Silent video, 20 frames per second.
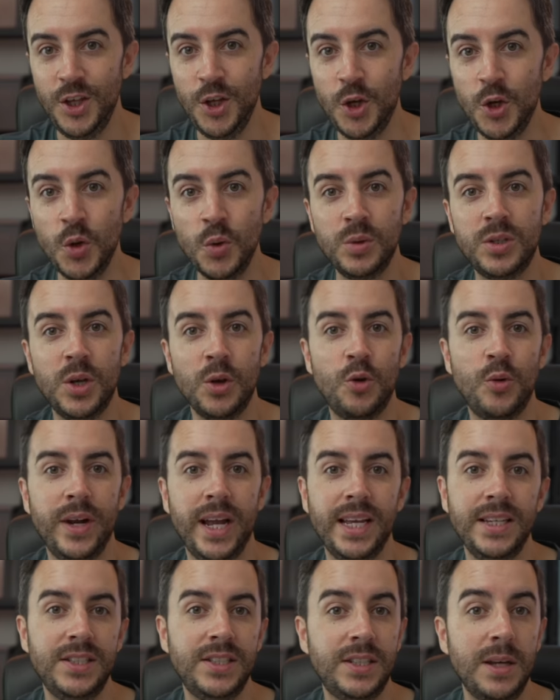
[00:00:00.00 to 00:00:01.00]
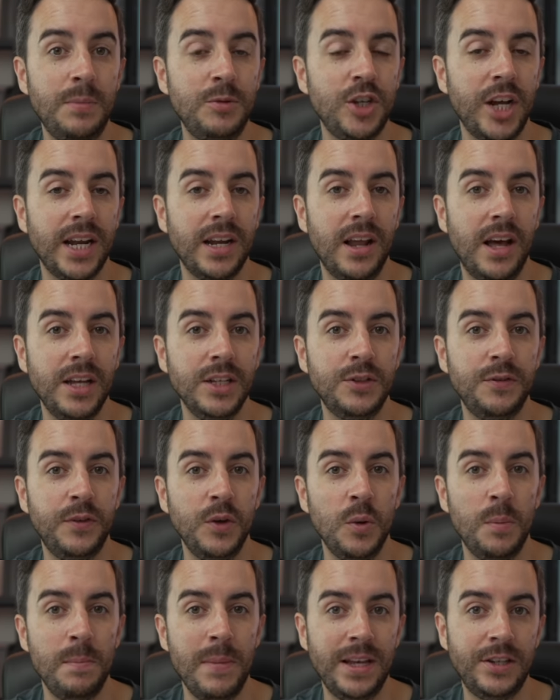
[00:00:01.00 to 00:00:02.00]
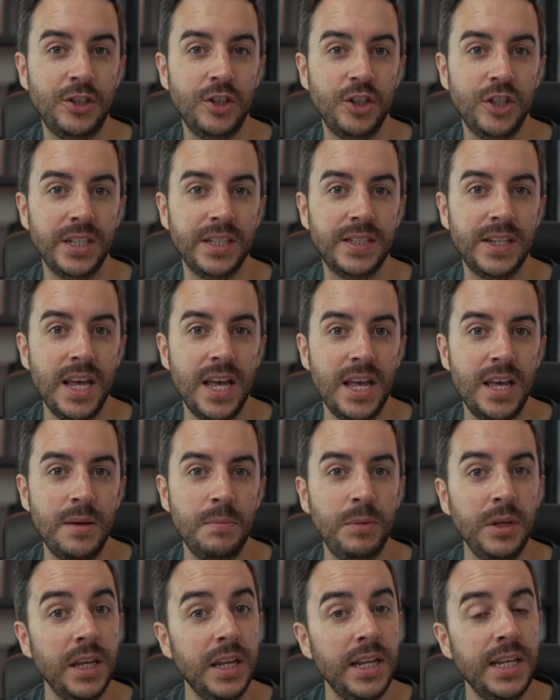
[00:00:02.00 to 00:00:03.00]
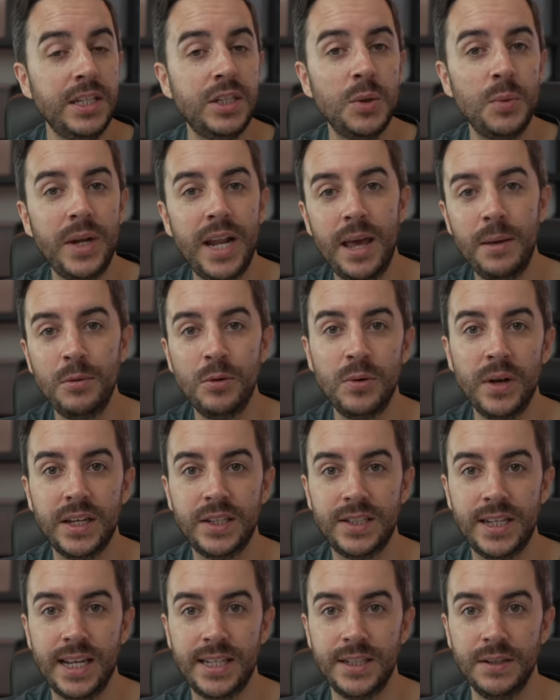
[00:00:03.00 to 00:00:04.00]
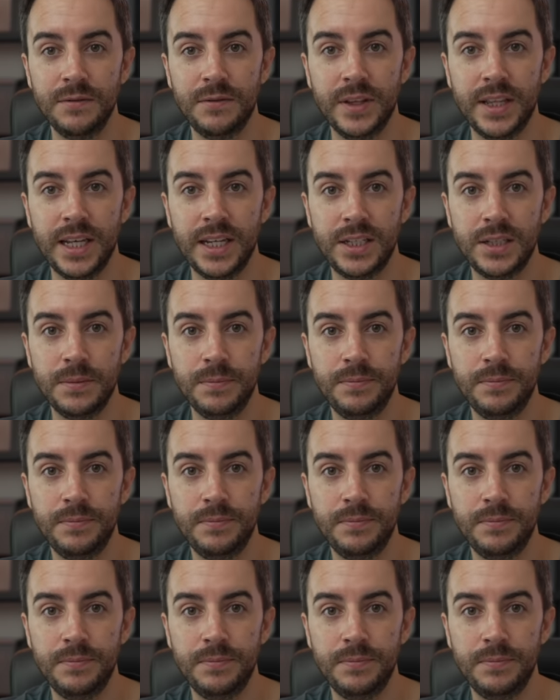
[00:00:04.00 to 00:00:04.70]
You can also create subject lines for your messages, but you need to enable a setting for this.